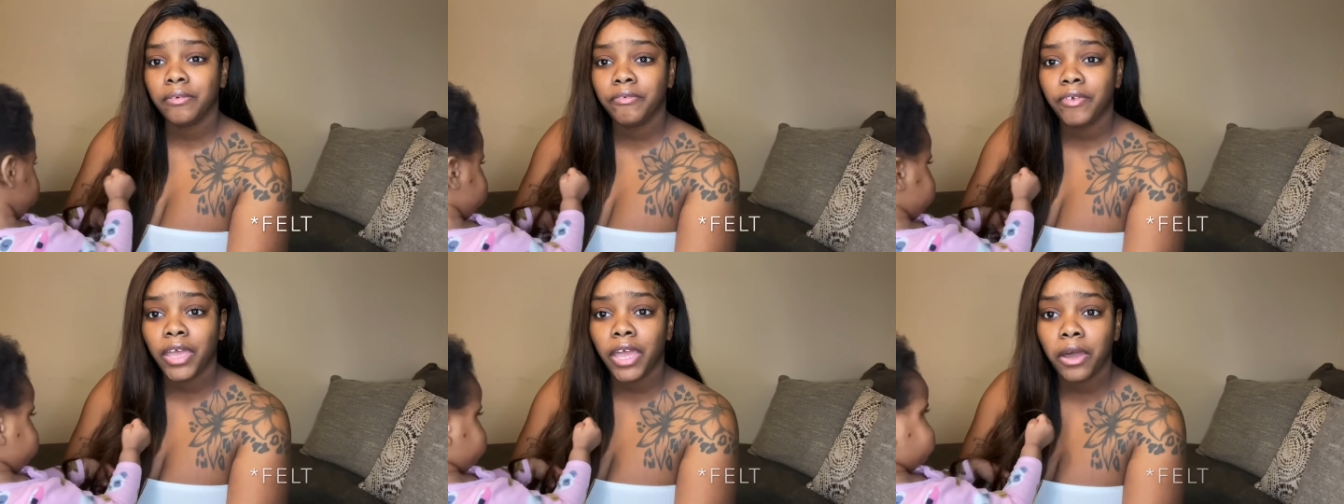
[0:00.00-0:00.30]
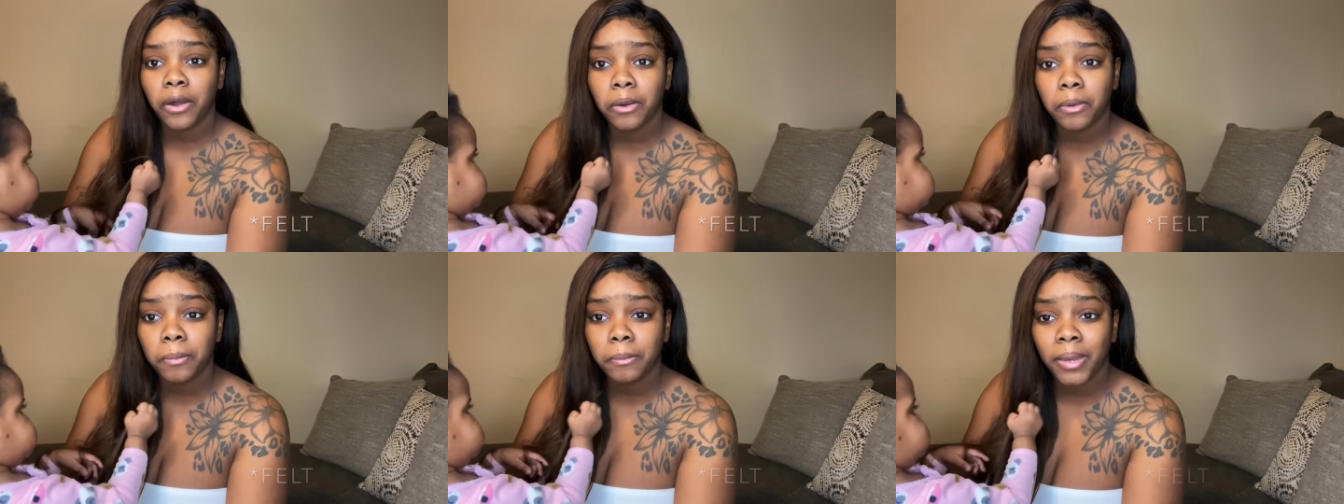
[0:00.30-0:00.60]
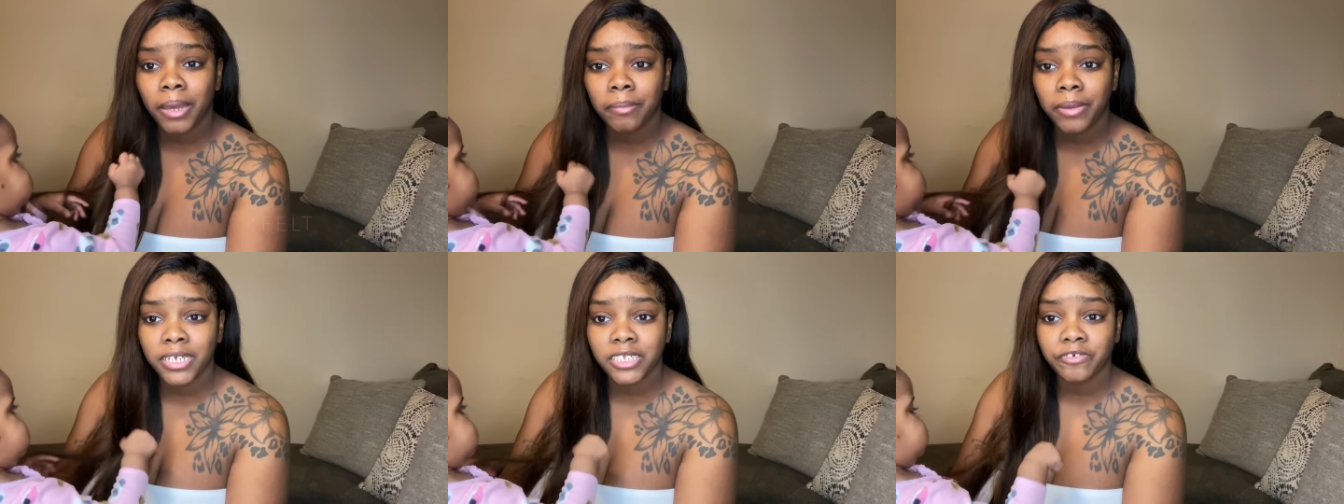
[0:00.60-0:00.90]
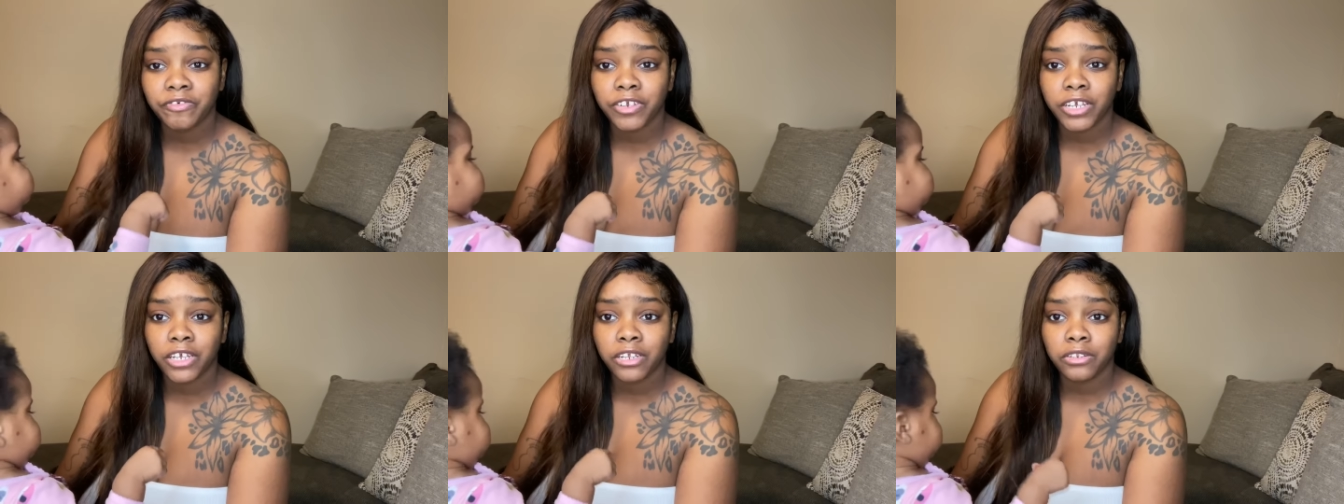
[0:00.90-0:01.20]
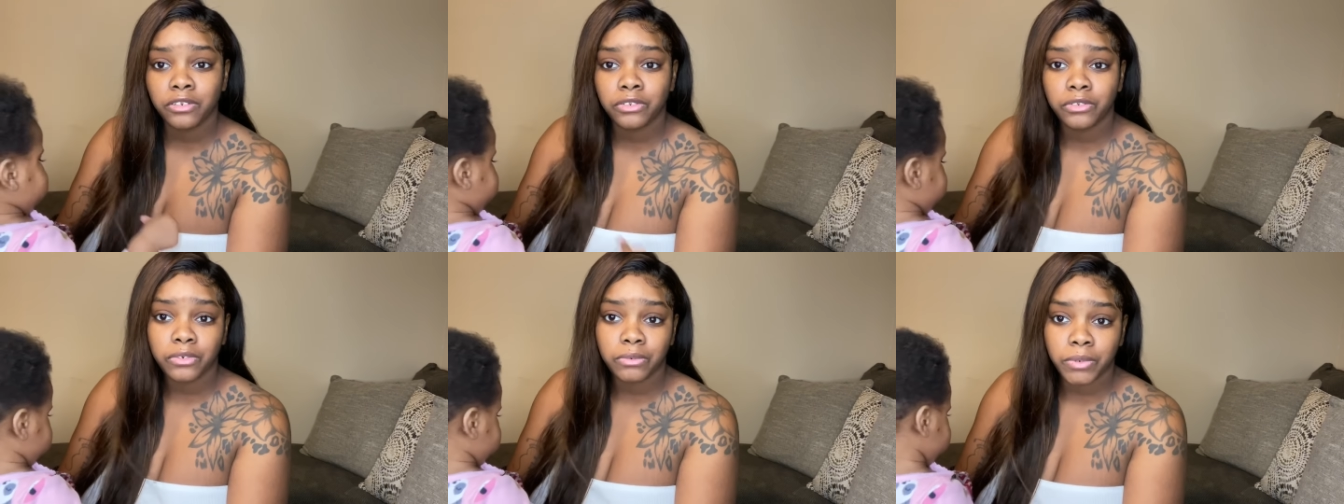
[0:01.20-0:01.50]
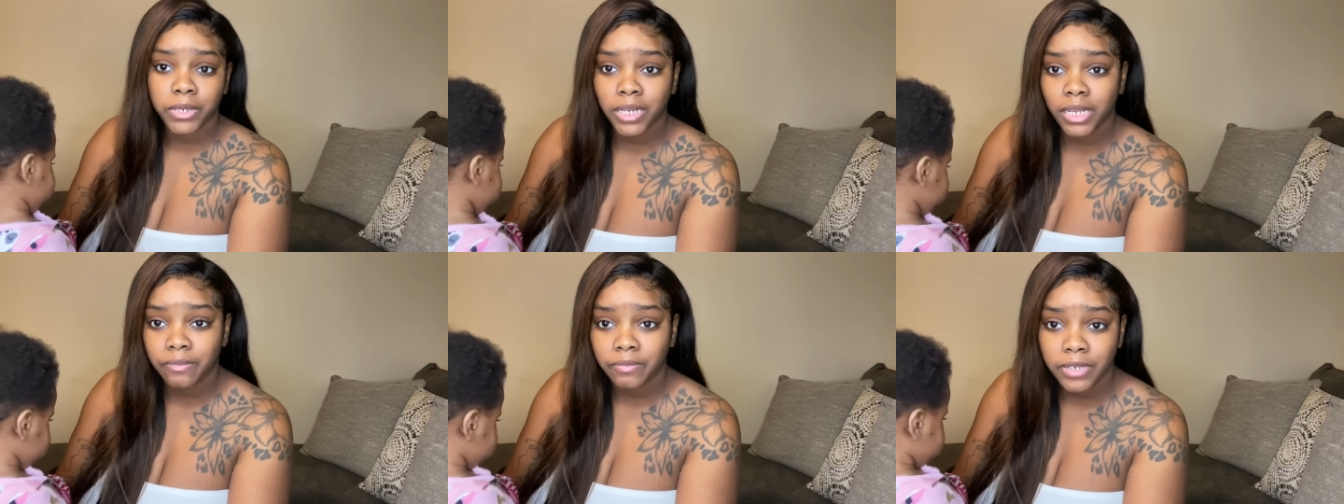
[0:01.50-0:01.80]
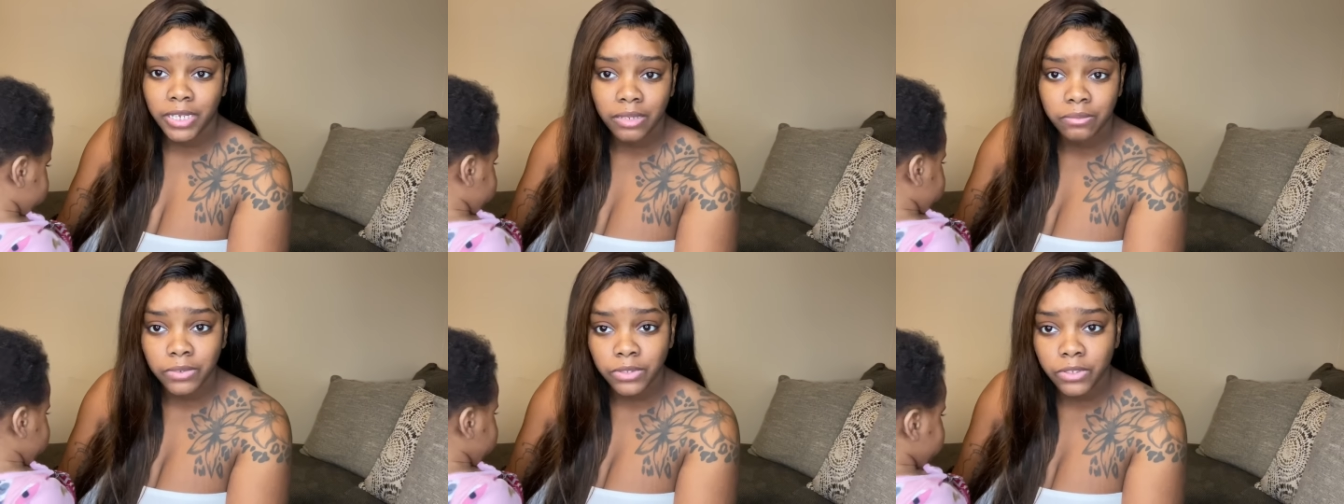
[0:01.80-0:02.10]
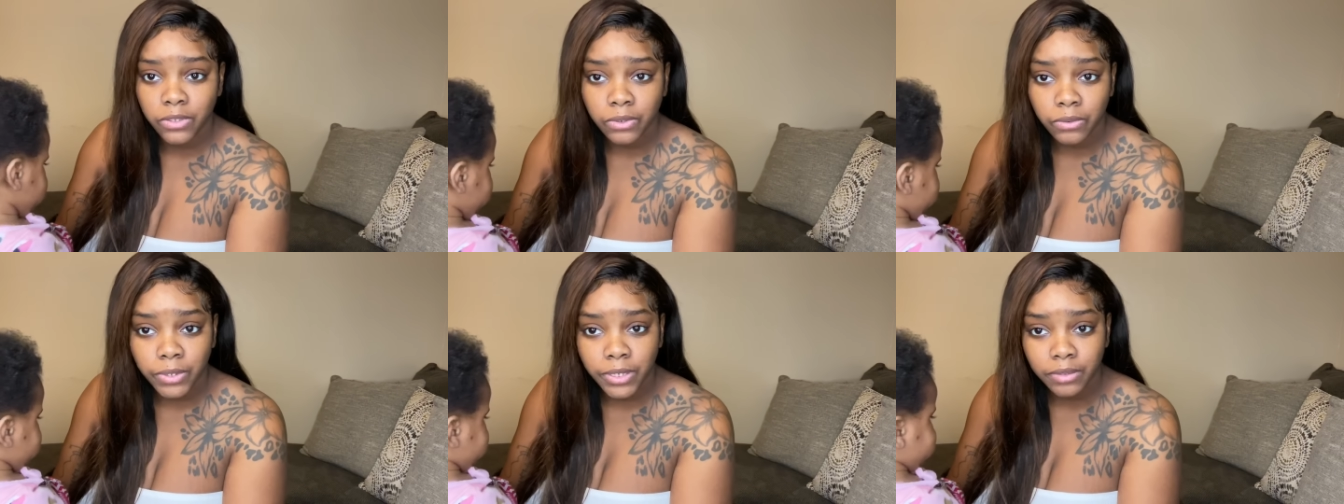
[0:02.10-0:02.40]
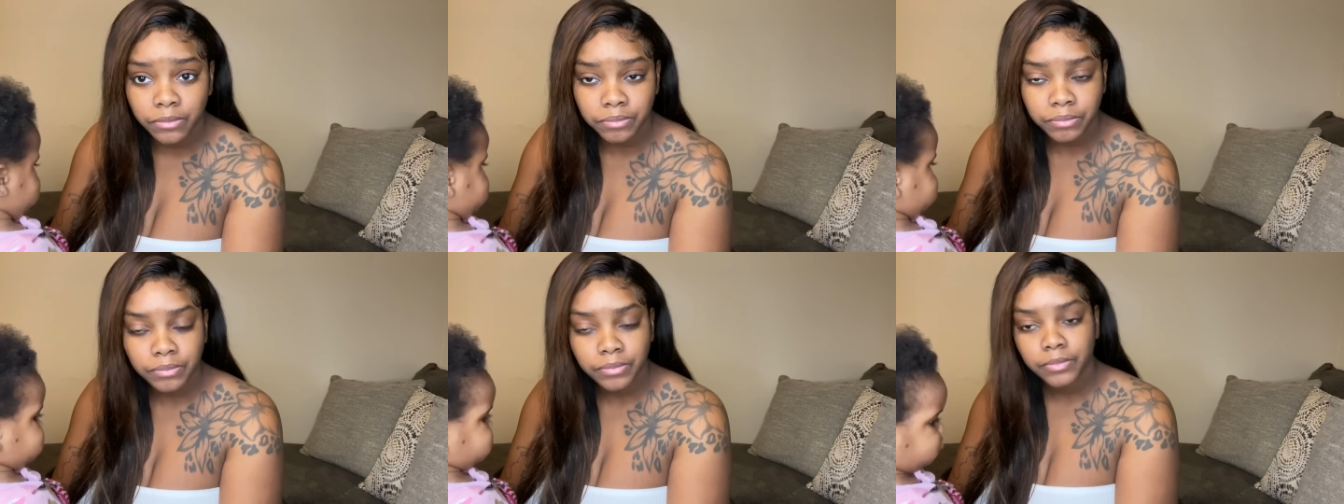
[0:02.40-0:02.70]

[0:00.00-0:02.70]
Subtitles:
helped my best friend do whatever he was doing.